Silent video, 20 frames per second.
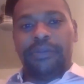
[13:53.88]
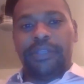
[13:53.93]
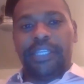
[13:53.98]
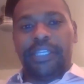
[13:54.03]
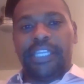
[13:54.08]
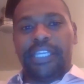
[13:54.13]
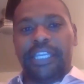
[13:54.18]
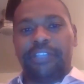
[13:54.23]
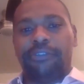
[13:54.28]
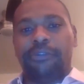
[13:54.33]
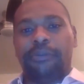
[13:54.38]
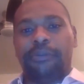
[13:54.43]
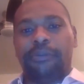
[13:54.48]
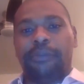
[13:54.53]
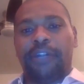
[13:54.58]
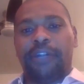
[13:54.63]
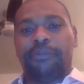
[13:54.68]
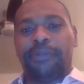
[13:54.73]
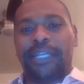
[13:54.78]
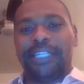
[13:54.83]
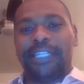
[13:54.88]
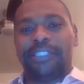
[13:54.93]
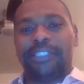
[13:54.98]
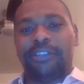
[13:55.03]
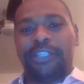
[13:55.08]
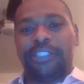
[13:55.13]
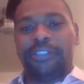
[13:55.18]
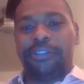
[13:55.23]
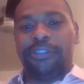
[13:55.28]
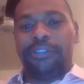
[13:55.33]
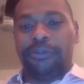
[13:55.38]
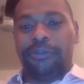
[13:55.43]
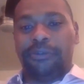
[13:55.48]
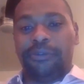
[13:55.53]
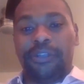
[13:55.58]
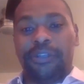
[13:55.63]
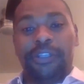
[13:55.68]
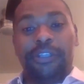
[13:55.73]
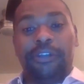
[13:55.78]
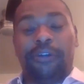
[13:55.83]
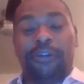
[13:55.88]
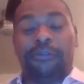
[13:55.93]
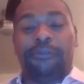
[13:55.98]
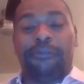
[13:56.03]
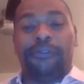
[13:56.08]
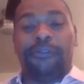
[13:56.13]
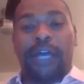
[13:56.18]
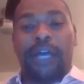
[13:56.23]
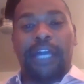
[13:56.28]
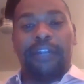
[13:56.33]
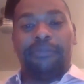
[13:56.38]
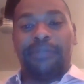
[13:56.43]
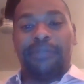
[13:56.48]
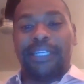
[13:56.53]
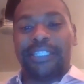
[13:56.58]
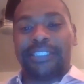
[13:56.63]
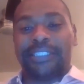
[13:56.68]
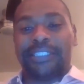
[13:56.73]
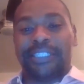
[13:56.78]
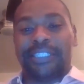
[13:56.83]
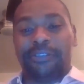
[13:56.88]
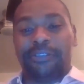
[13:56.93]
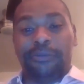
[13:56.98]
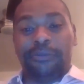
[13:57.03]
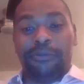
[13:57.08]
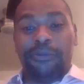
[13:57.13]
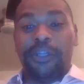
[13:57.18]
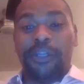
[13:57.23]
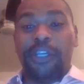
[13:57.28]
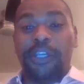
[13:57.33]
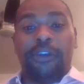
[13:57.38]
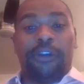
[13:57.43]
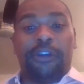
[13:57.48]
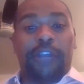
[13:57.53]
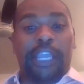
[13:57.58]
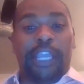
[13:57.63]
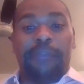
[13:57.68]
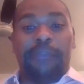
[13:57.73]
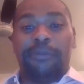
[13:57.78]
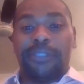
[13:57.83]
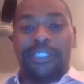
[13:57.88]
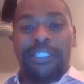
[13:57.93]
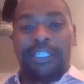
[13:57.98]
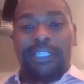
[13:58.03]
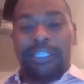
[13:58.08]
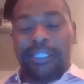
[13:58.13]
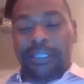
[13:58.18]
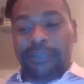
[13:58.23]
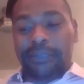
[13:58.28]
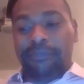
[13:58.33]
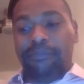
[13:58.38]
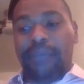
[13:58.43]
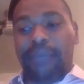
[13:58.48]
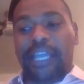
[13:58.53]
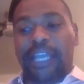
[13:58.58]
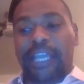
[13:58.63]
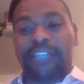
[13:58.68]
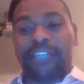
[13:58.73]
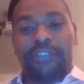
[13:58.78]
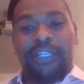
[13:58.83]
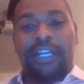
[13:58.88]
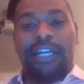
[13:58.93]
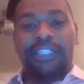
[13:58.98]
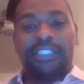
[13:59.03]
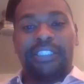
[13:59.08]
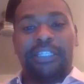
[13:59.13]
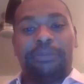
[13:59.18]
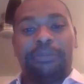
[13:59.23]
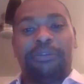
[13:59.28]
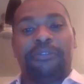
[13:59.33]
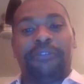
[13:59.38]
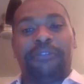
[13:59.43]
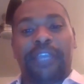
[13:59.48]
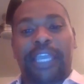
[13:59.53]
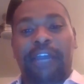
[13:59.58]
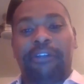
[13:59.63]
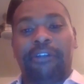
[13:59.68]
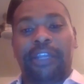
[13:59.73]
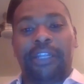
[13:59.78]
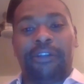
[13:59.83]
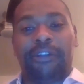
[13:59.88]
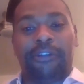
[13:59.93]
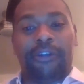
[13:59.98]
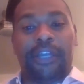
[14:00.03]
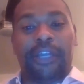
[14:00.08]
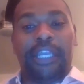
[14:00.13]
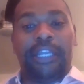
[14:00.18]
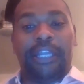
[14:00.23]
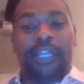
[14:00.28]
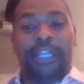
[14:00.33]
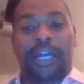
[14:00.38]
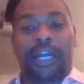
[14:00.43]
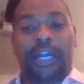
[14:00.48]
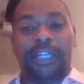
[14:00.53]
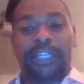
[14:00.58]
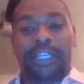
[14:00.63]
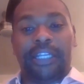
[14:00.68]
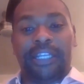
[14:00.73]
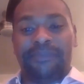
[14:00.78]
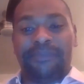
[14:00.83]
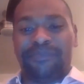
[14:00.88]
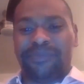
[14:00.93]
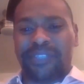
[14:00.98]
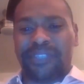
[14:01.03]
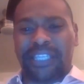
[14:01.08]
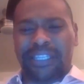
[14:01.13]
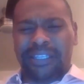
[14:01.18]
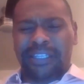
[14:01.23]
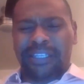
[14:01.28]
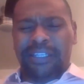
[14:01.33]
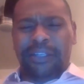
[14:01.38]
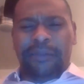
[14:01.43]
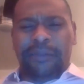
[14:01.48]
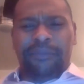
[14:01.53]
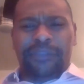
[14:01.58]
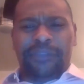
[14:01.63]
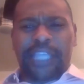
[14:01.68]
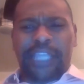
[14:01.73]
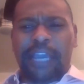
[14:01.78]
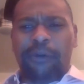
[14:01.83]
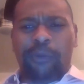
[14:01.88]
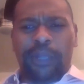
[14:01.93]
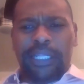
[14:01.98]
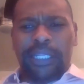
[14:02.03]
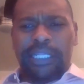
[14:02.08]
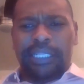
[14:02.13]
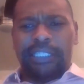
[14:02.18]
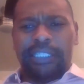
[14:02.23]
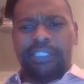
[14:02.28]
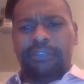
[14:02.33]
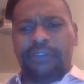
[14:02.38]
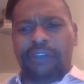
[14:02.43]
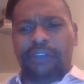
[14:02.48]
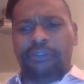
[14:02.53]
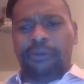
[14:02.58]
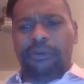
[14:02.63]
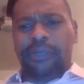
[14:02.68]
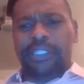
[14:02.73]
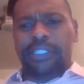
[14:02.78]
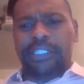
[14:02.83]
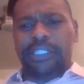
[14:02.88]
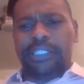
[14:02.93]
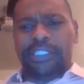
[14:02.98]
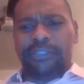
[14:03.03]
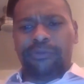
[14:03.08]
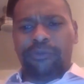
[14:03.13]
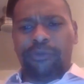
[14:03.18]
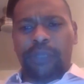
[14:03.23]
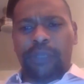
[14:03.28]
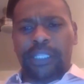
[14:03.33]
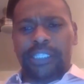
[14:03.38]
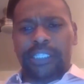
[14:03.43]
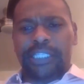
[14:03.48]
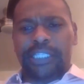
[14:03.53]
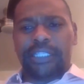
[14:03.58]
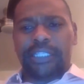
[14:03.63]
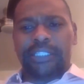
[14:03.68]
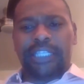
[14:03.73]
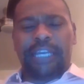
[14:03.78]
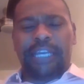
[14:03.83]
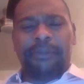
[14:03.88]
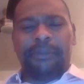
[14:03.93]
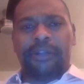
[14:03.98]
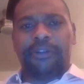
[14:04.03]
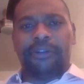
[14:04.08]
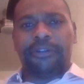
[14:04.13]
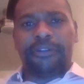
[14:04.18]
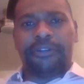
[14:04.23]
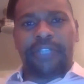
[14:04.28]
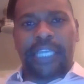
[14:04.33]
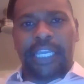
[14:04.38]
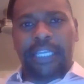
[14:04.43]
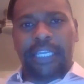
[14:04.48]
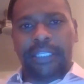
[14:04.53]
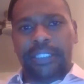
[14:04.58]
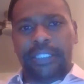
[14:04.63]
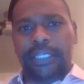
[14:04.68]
get to a better place so that you don't feel out of place, that you are able to master the concepts of accounting or in auditing. Like, that willingness of everyone to just really take the time out of their day